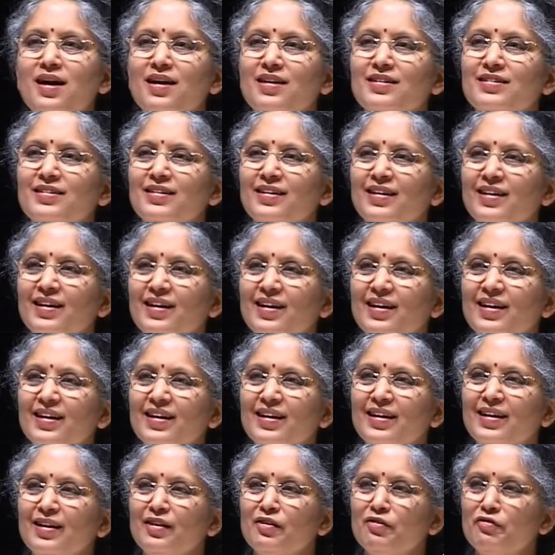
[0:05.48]
But
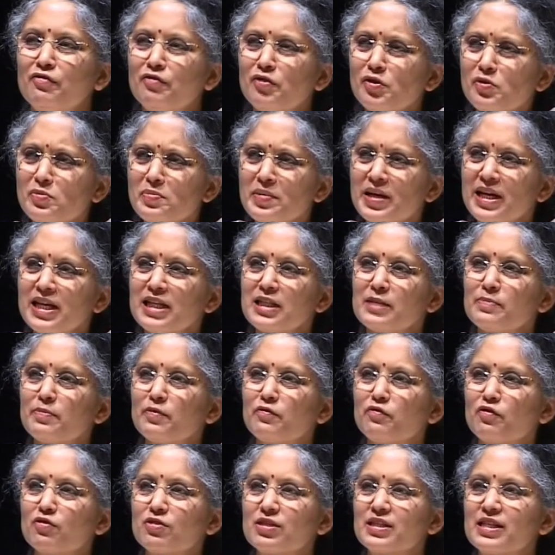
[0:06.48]
few minutes
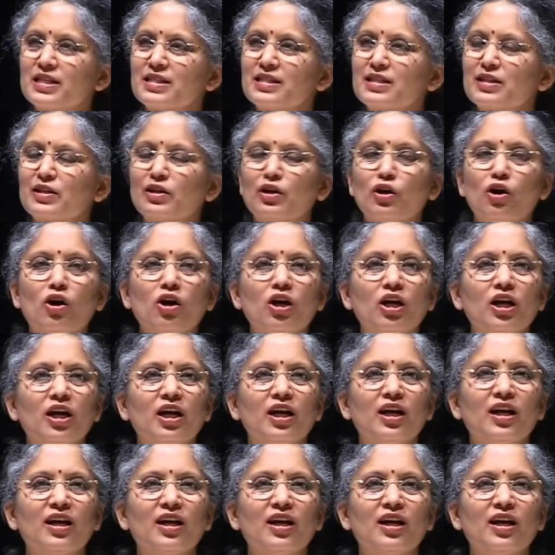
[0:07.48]
before 6 o'clock,